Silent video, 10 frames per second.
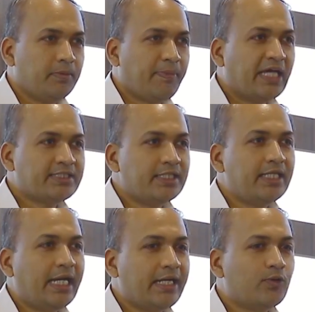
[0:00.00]
passion
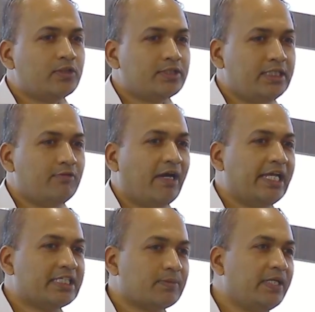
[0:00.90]
that I could see
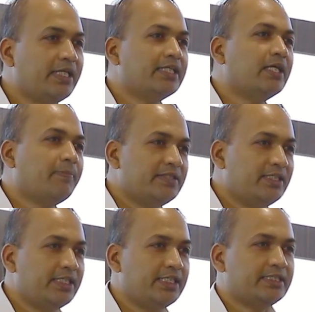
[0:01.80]
while explaining their
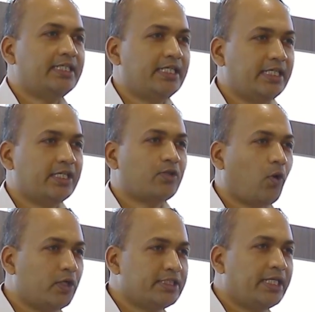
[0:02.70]
presentation and their
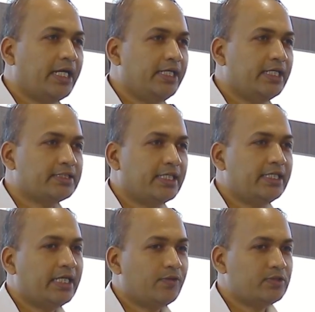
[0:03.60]
thoughts and ideas,
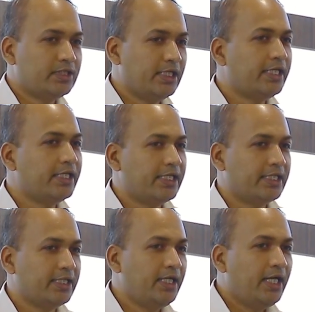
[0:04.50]
right, that was really
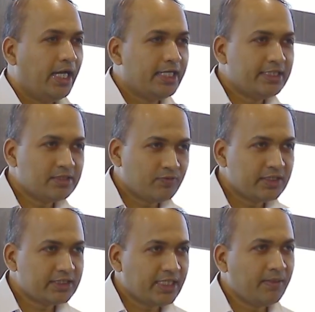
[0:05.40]
great. And this is
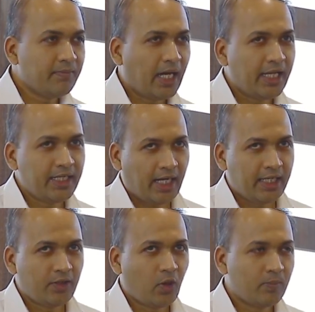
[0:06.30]
first time
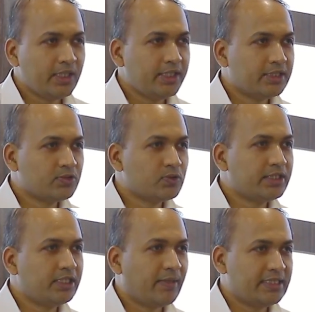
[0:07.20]
I normally
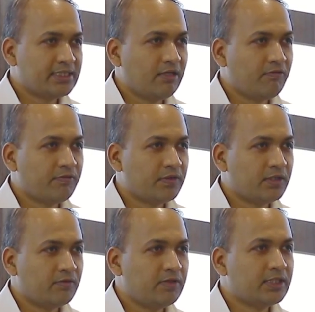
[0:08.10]
associate
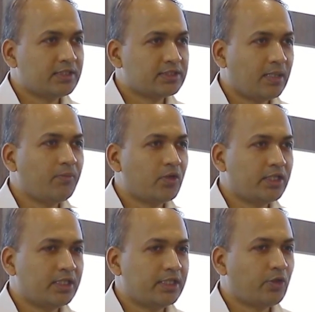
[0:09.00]
myself with some of
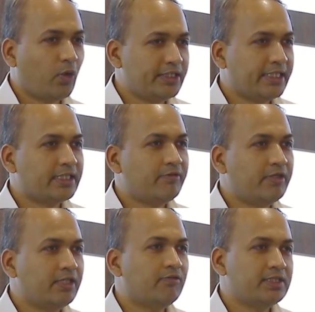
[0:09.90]
the other college
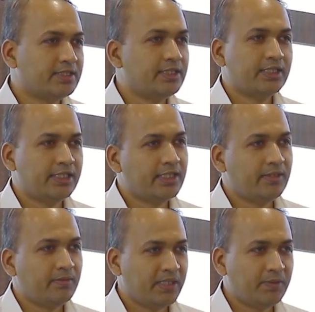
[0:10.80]
activity once in a
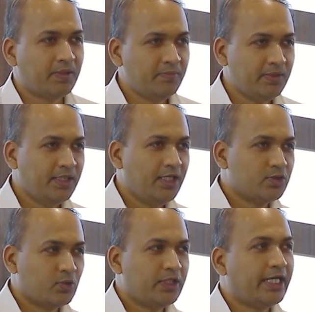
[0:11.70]
year minimum,
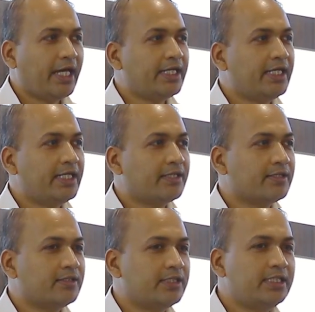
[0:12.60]
so that I get
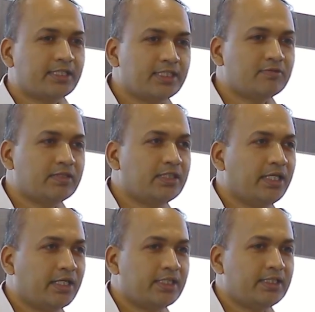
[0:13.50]
in touch with the
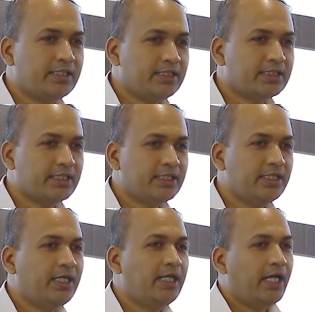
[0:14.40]
younger generation
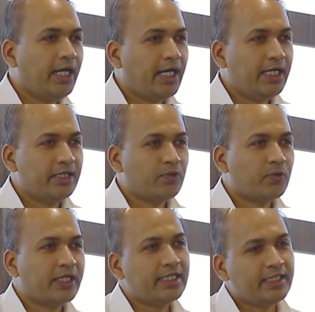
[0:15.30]
and
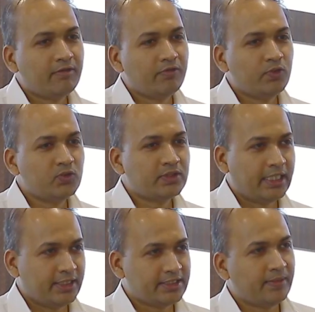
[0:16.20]
get their views.
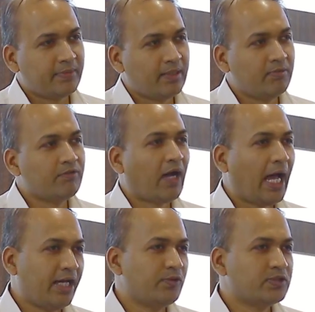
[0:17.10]
At the same time, if
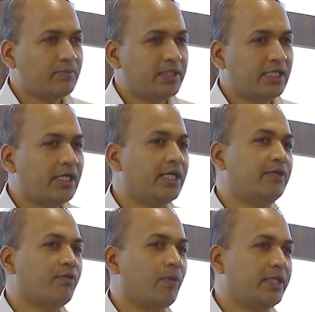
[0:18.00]
I have something
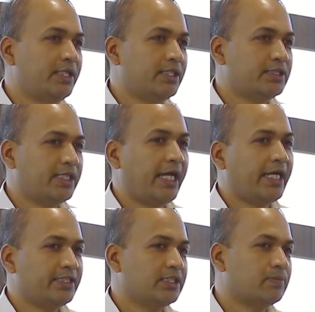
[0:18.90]
learned from the industry,
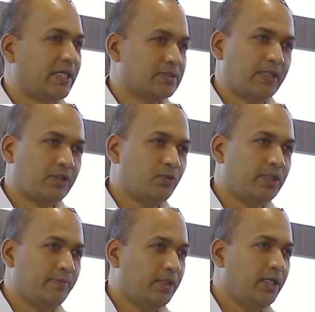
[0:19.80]
I can just pass back to
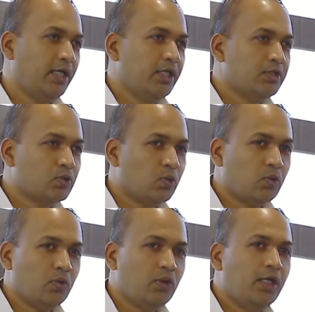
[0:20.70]
them.
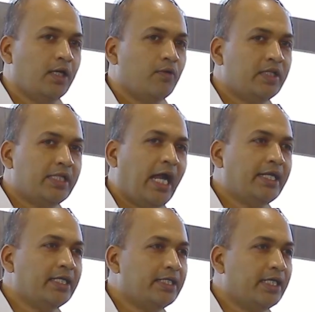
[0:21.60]
So with
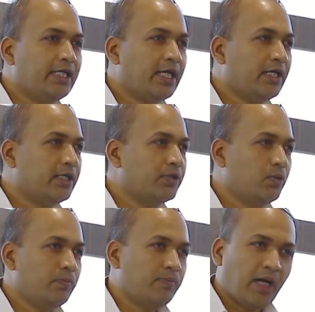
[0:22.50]
that intent,
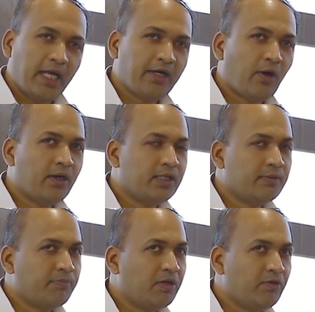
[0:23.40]
I
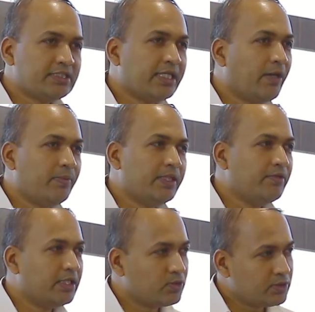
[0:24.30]
previously have been
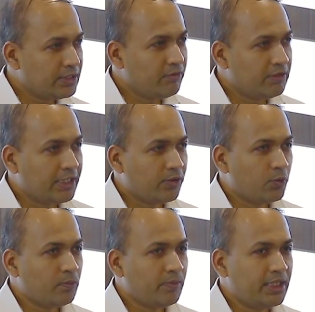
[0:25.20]
associated with
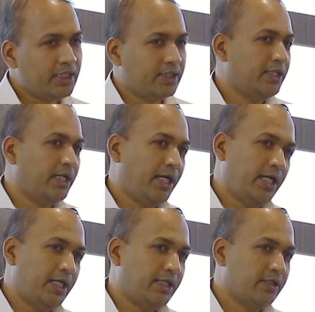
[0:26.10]
recruitment,
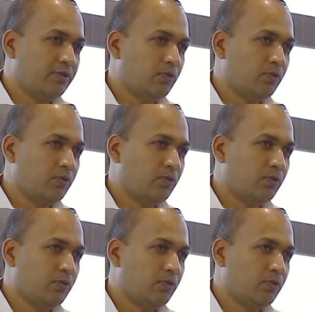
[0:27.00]
and